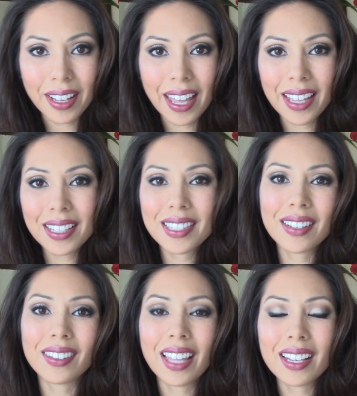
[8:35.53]
Okay,
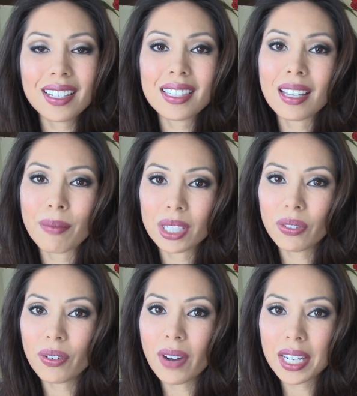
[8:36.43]
so thank you so much
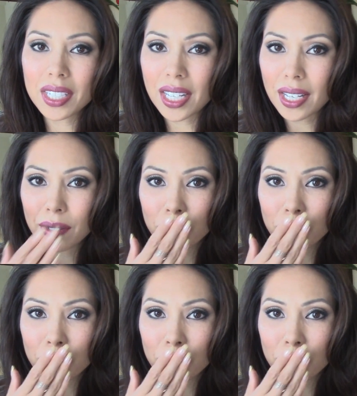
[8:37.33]
for watching.